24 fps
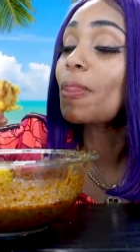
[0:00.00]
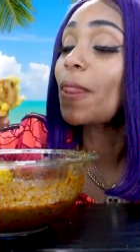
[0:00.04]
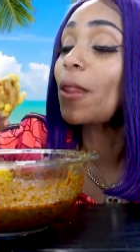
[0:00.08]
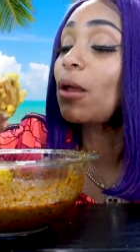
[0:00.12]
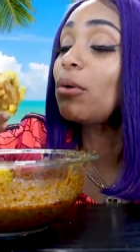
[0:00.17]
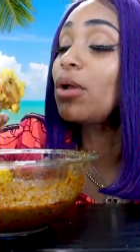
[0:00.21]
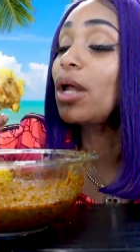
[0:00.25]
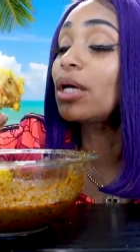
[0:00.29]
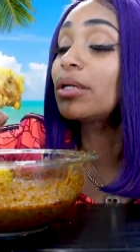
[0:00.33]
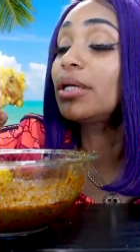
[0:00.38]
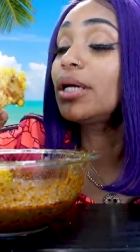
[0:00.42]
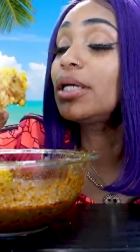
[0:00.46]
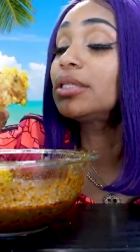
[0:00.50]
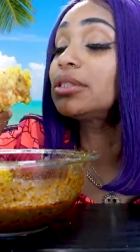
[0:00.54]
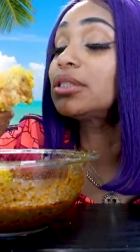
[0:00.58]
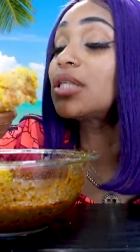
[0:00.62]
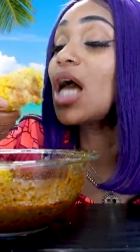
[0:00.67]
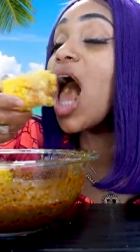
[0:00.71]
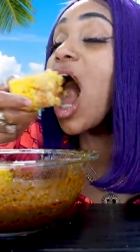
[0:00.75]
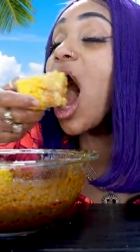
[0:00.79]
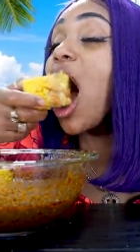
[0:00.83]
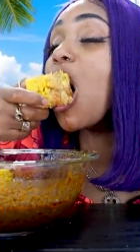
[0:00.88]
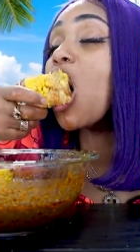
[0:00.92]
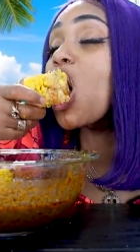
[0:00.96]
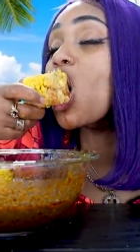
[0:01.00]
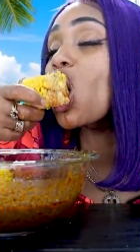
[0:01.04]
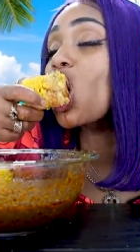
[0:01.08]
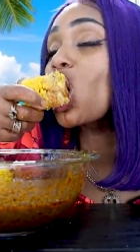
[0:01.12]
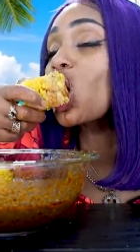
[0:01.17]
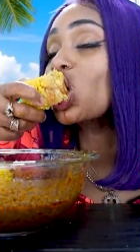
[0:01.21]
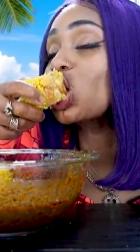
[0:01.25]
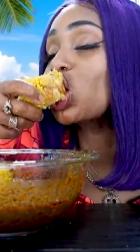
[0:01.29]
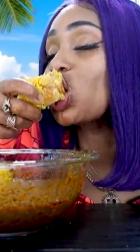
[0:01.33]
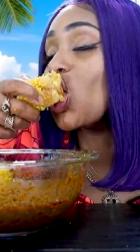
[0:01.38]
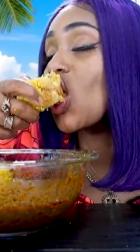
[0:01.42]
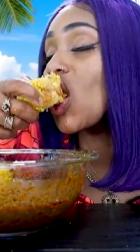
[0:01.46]
Well, I can't say
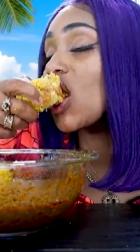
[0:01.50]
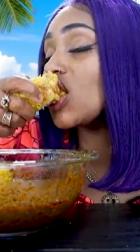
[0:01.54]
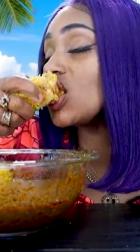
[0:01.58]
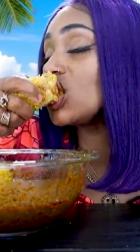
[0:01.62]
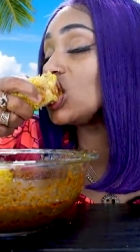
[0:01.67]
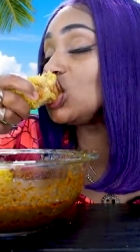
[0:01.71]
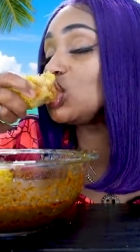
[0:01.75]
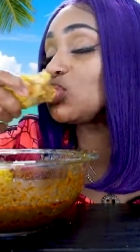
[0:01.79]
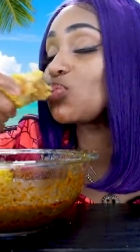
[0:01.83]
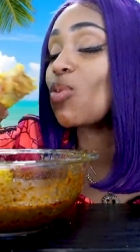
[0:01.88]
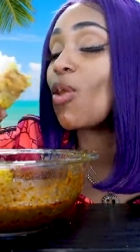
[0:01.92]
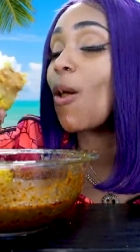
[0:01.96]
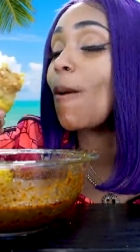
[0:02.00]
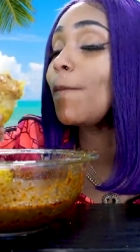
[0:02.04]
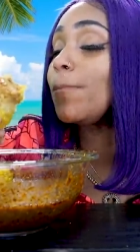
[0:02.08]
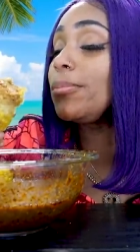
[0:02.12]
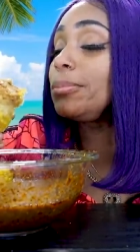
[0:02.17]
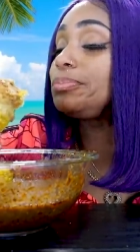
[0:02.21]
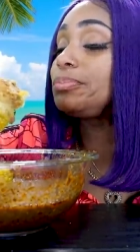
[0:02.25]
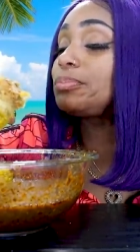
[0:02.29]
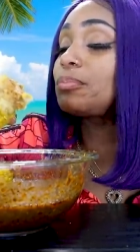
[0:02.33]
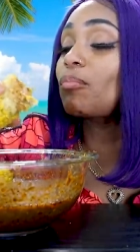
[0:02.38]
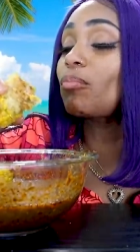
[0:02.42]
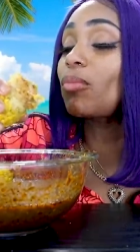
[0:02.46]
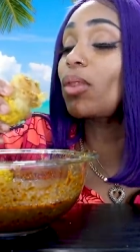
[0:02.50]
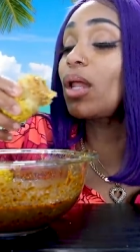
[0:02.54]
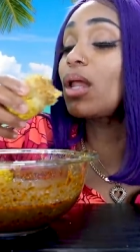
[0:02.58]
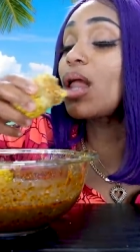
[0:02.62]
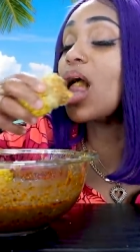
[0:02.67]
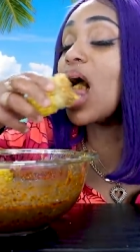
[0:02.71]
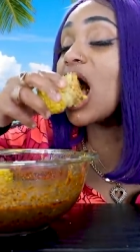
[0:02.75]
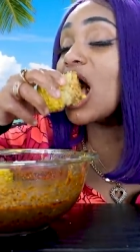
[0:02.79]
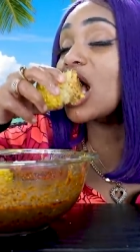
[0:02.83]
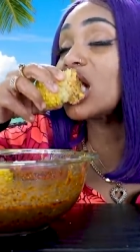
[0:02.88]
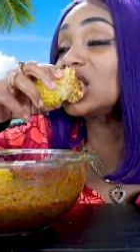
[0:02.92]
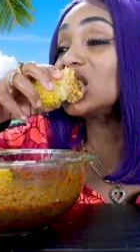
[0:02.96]
Mmm.
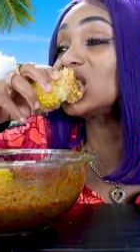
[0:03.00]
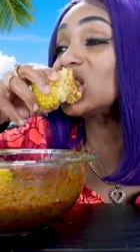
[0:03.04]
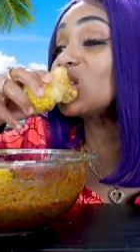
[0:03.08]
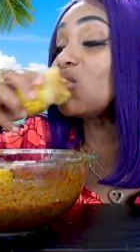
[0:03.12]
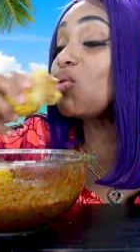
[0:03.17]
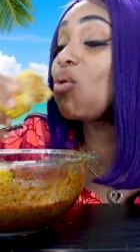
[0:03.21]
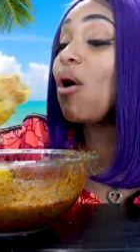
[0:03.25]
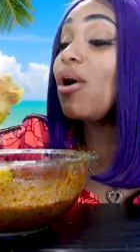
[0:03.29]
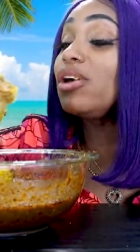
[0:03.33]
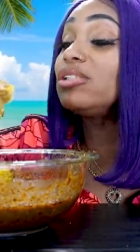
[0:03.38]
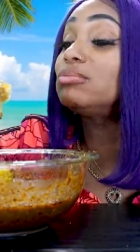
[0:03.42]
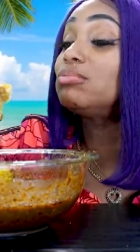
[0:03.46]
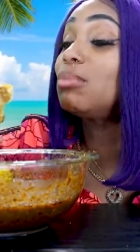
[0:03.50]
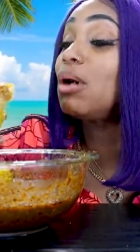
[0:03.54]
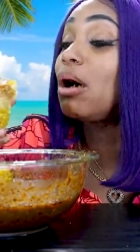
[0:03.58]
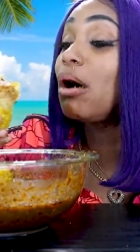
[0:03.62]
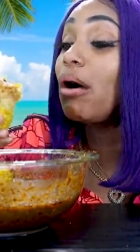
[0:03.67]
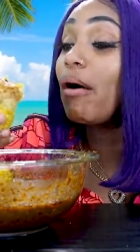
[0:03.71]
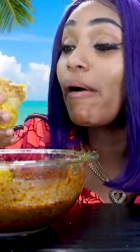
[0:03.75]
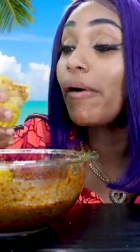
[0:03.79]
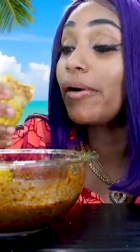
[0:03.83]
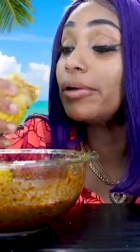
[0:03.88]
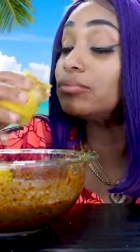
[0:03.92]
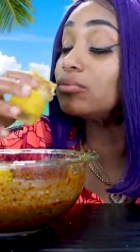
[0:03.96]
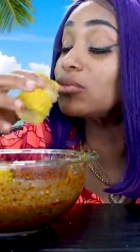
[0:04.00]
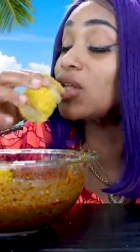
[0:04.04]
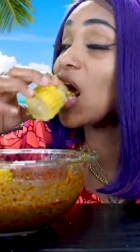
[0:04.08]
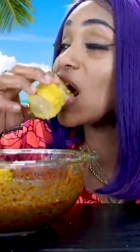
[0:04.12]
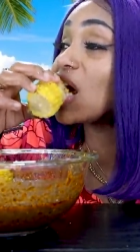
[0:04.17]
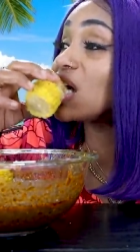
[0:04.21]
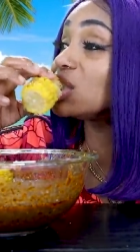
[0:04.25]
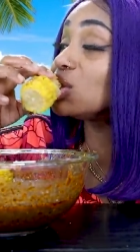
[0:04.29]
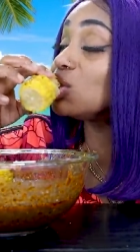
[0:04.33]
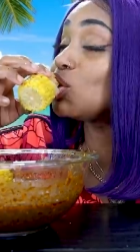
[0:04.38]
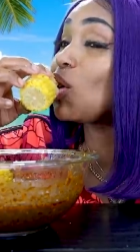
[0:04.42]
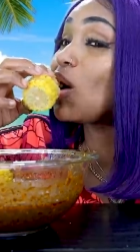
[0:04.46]
This corn is bomb.
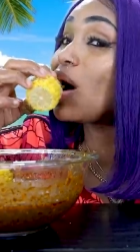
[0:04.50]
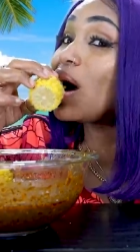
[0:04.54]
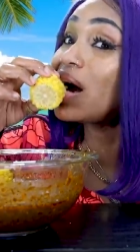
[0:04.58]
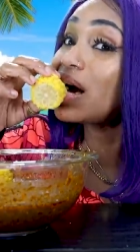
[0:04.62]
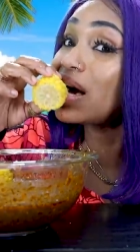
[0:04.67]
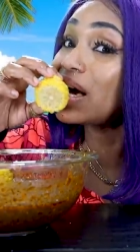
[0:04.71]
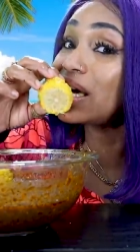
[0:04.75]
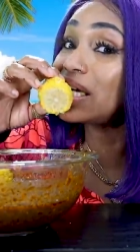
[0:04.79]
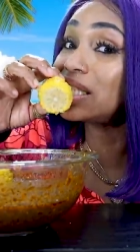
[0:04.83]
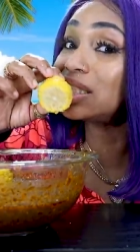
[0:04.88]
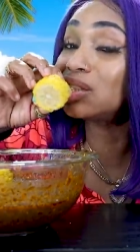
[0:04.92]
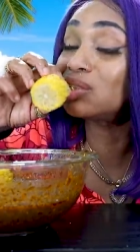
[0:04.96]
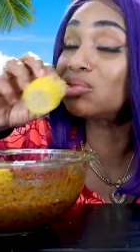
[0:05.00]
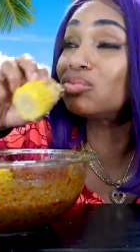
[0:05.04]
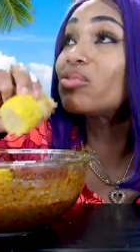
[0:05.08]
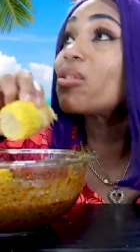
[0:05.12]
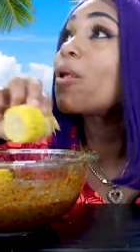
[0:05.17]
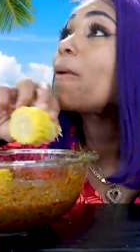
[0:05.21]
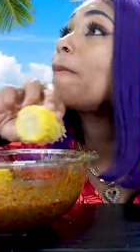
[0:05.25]
Why?